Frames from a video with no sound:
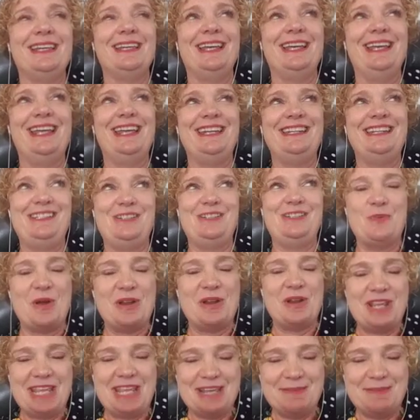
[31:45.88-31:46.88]
and you won't
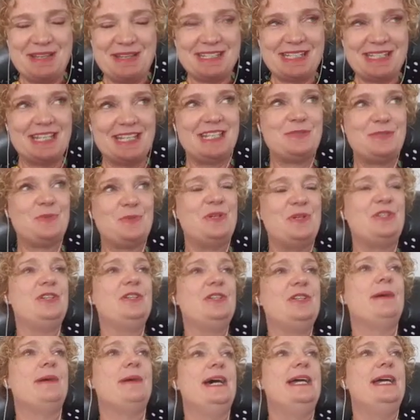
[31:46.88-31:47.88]
hear me say this word too
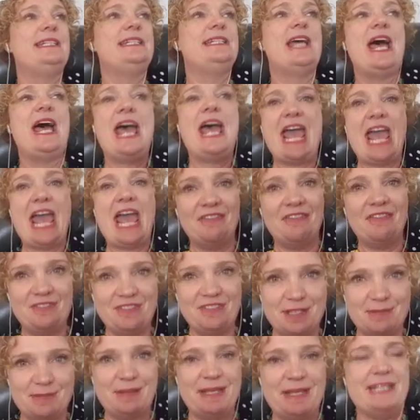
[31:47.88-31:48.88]
much, have
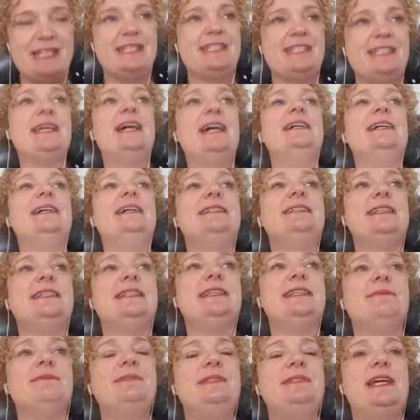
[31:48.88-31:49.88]
to be in sales at
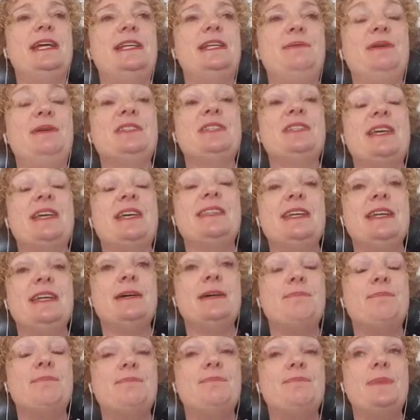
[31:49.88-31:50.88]
some stage, because I think
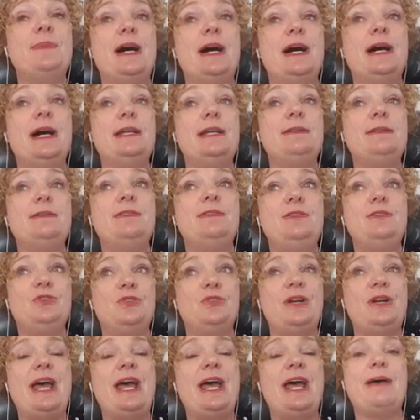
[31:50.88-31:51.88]

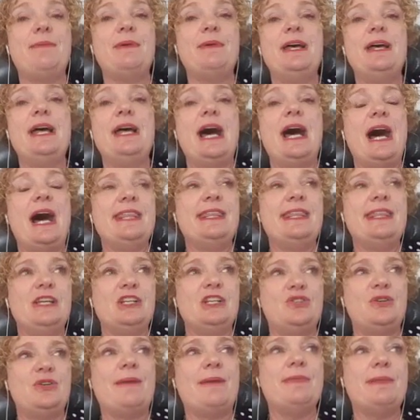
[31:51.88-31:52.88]
a
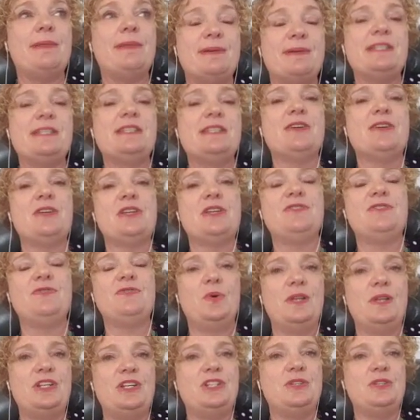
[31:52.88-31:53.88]
trap that business owners
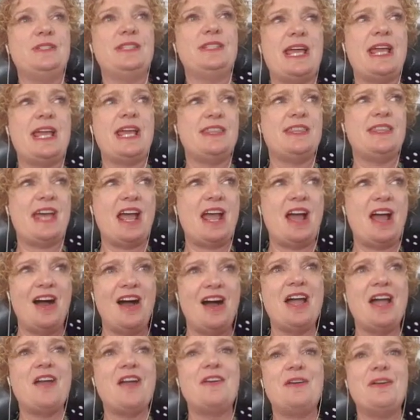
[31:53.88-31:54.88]
fall into is they
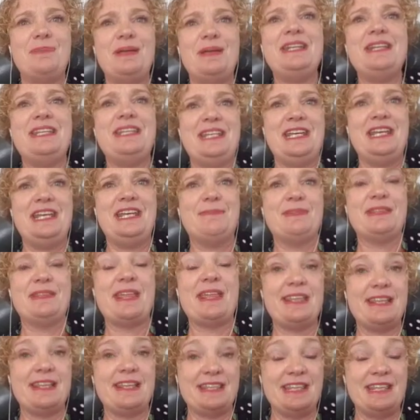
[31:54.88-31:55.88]
hire a BDM and they
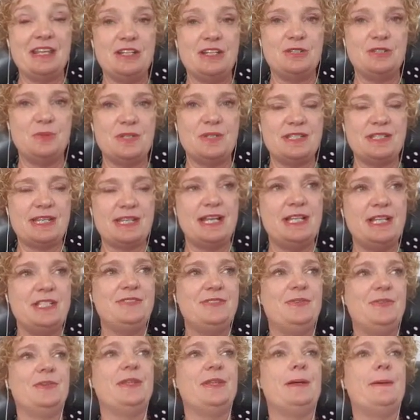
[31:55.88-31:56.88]
think they're going to do all the sales
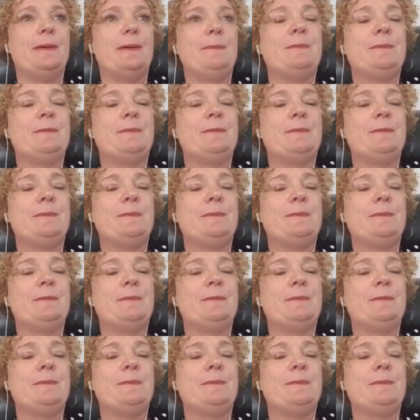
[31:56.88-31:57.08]
for them.